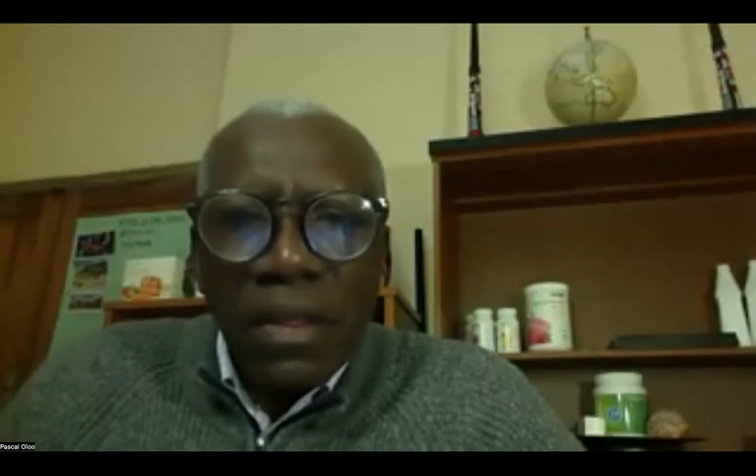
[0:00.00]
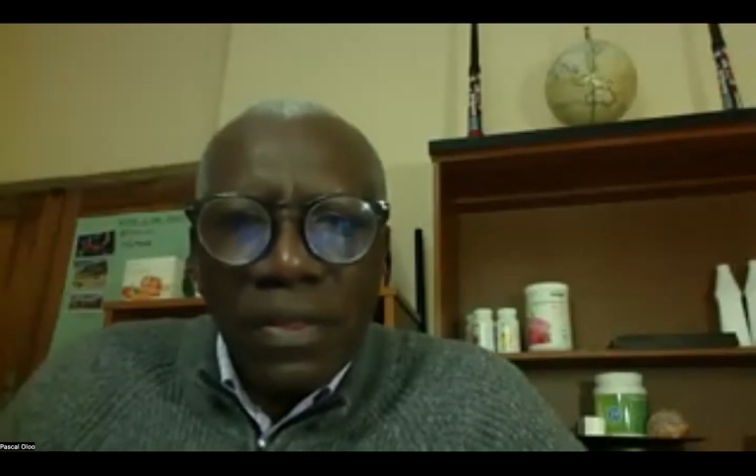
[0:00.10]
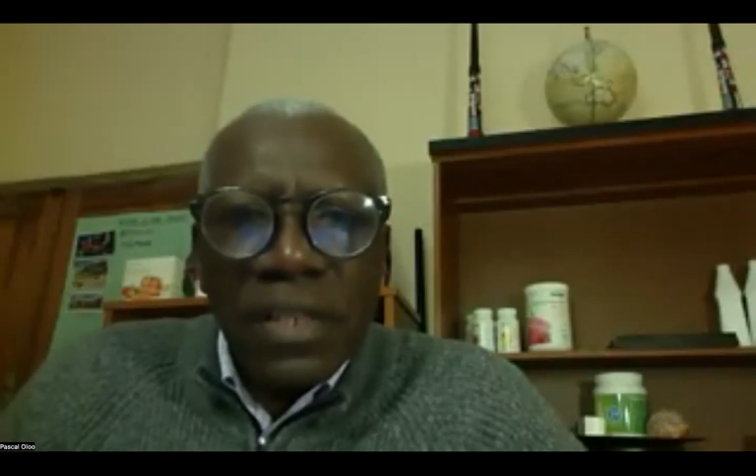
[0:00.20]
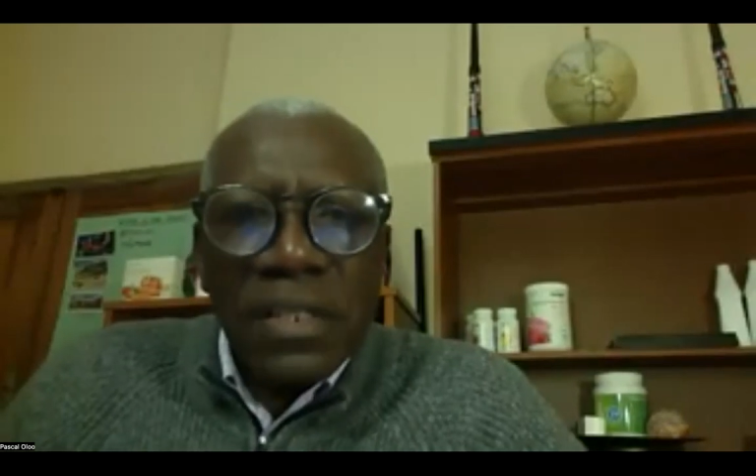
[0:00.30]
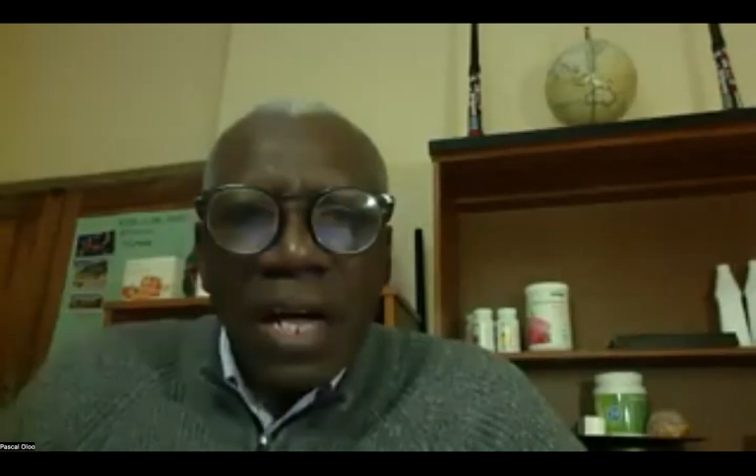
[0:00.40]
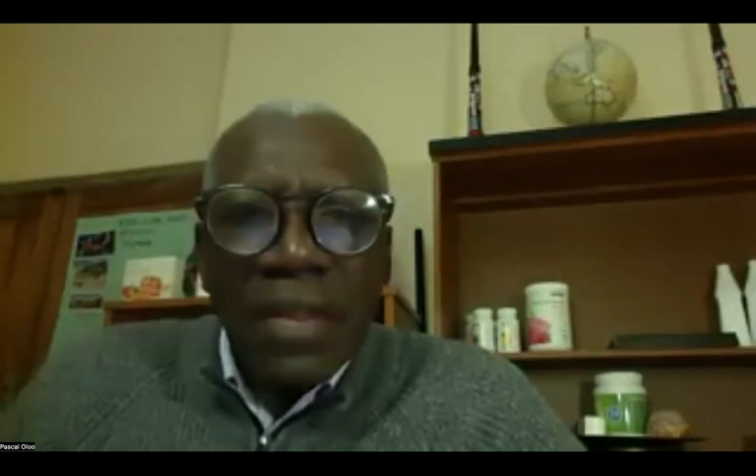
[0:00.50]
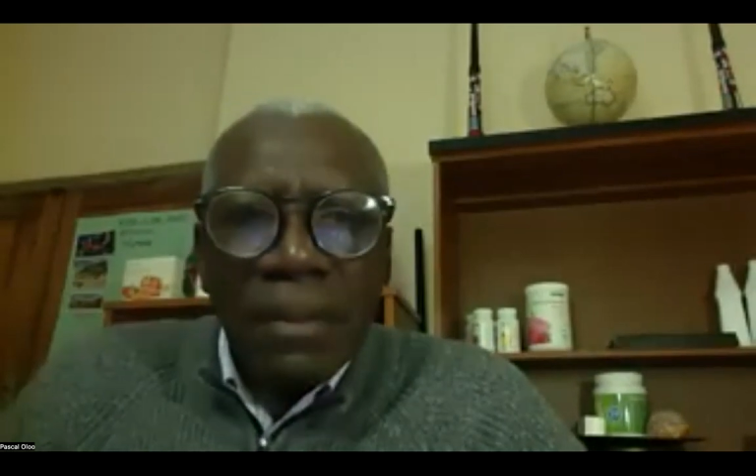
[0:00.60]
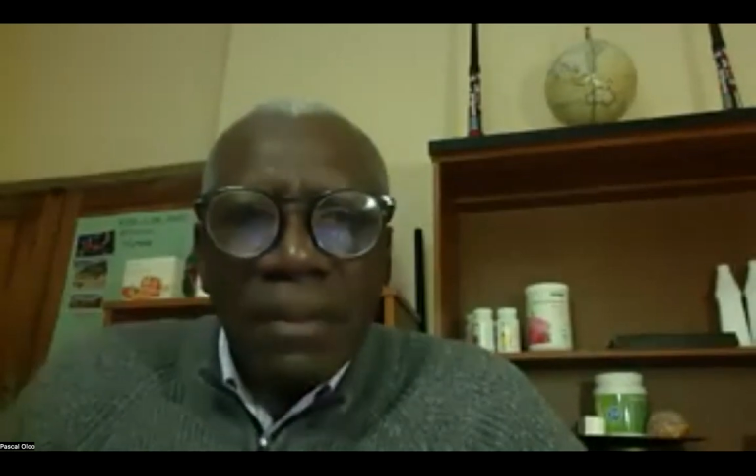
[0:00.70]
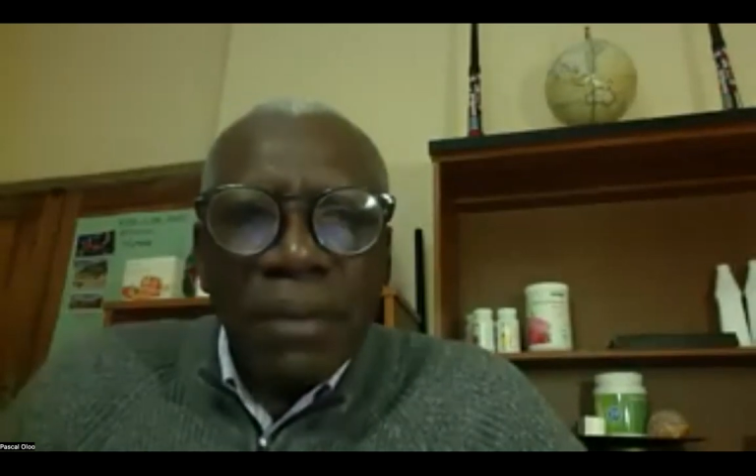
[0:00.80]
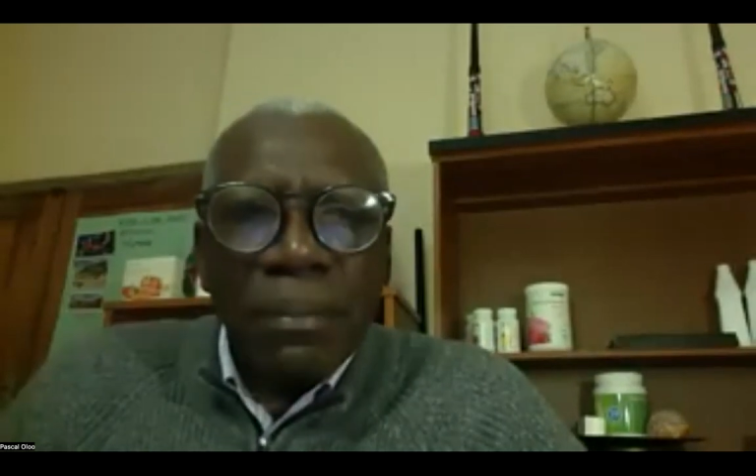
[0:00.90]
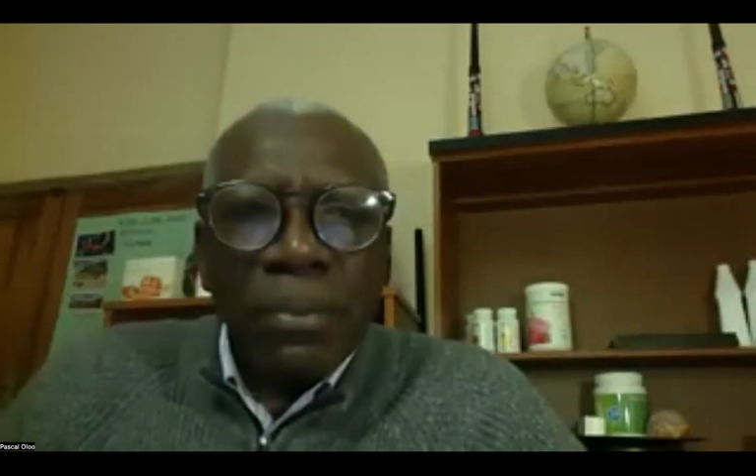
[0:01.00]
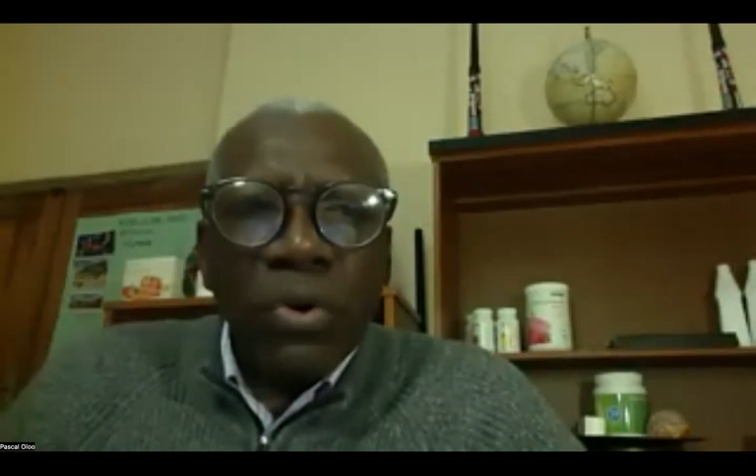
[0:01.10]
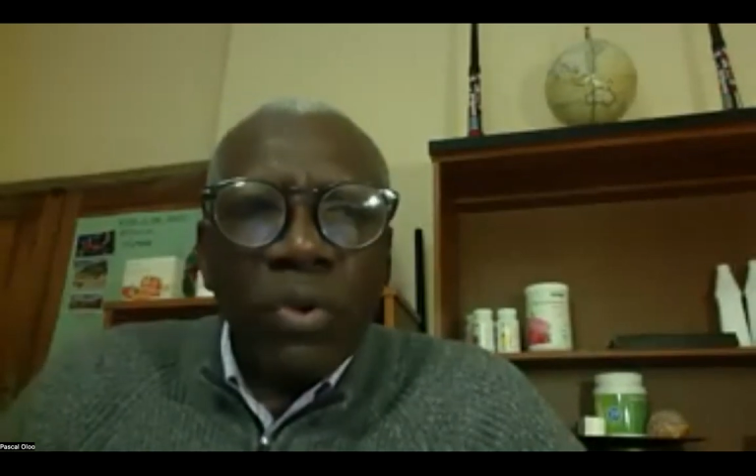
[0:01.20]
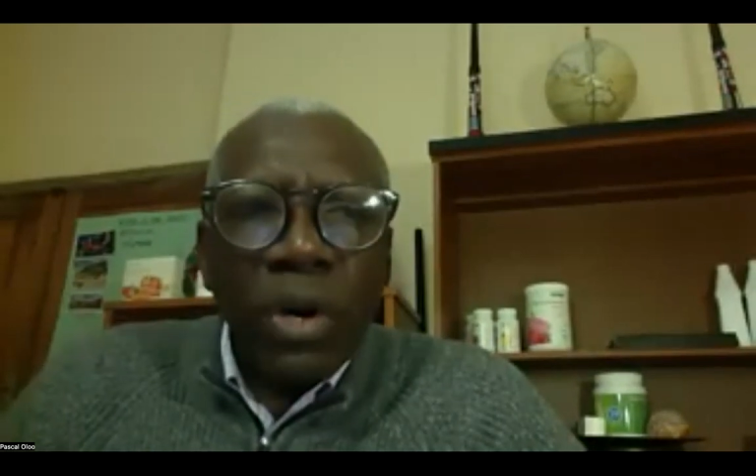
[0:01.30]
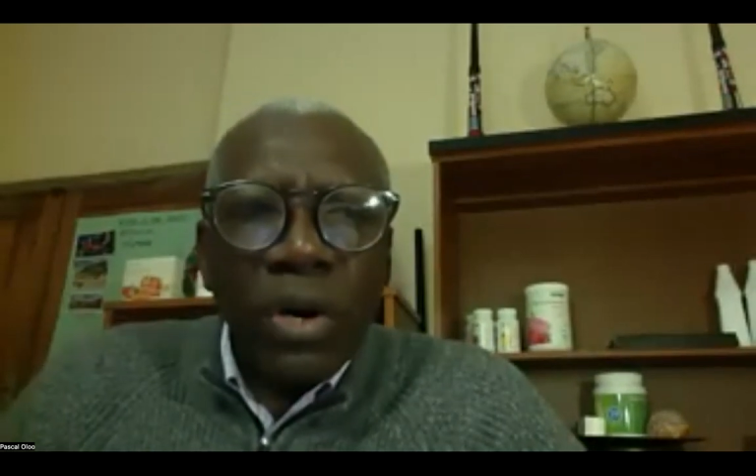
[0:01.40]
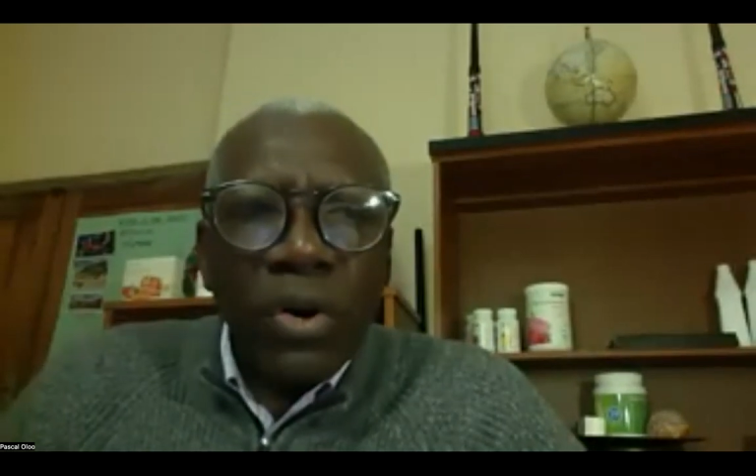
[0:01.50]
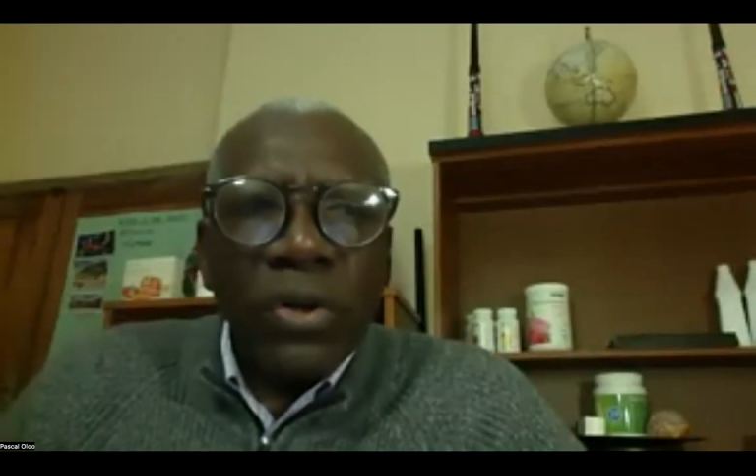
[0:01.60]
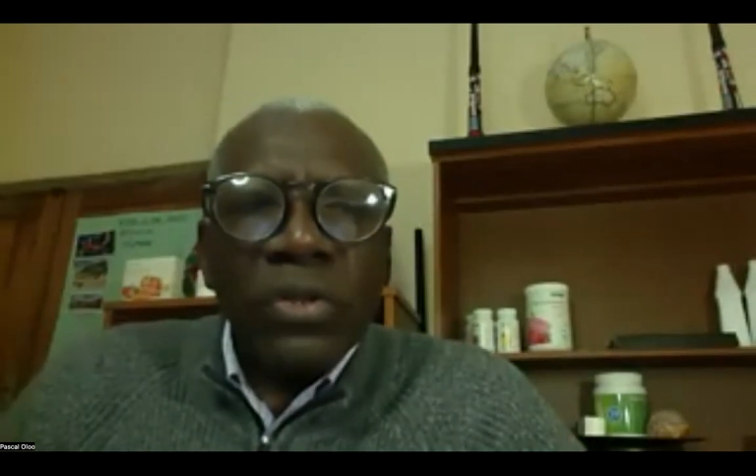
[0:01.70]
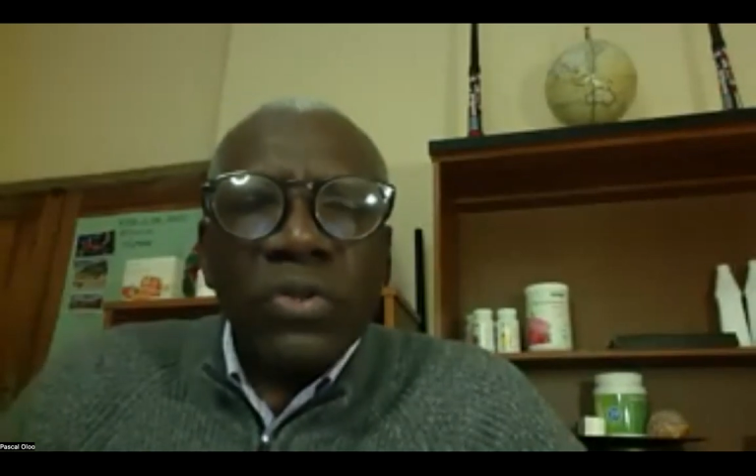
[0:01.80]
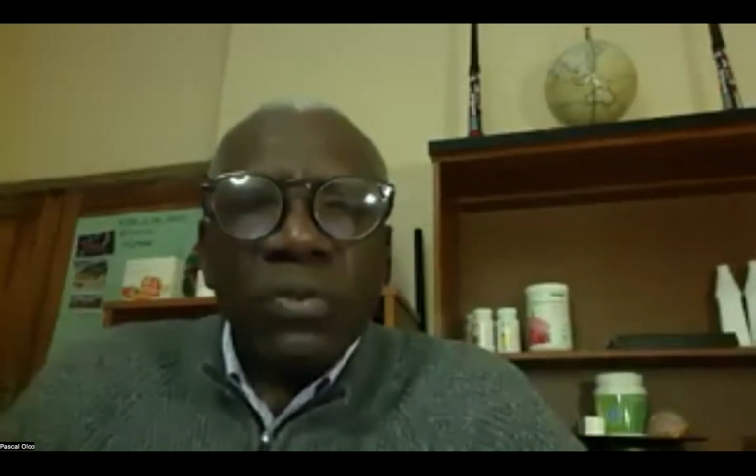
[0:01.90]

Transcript: these are the people who are going